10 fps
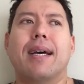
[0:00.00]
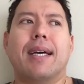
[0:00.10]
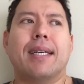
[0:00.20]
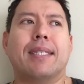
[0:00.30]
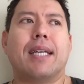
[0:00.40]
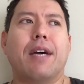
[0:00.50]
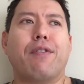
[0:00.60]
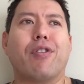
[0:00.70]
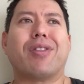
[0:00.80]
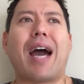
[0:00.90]
And uh, if
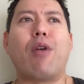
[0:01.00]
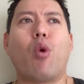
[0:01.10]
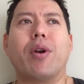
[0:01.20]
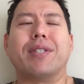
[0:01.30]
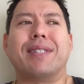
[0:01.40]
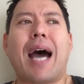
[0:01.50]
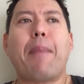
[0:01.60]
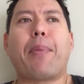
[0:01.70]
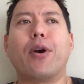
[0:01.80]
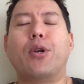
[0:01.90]
your thyroid is
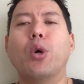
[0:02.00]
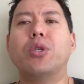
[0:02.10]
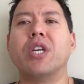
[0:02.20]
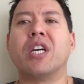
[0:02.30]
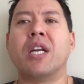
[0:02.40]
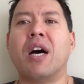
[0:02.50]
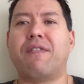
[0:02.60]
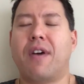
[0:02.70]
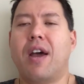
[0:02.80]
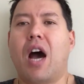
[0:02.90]
not producing
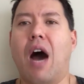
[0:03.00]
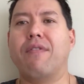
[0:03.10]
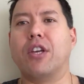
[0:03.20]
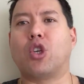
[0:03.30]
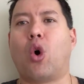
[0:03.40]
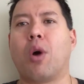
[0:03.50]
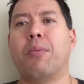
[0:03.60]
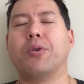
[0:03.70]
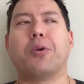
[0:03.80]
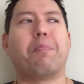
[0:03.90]
enough of this
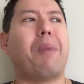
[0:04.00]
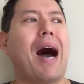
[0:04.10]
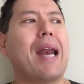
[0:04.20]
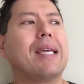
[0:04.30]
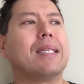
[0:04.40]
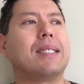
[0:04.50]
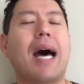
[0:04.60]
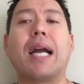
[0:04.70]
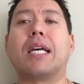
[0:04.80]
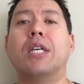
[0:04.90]
hormone, your body is
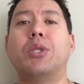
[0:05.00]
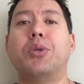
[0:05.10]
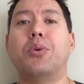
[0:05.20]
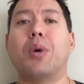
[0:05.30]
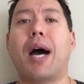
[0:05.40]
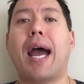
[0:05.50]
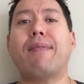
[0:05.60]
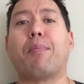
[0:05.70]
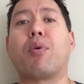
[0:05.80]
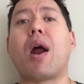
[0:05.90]
not going to uh,
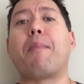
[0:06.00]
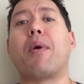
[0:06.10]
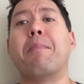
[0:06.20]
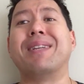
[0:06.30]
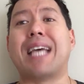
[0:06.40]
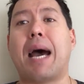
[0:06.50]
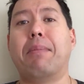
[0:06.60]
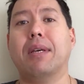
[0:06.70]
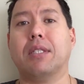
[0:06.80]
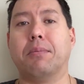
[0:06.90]
have the proper
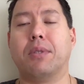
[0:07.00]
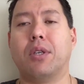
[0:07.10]
metabolism.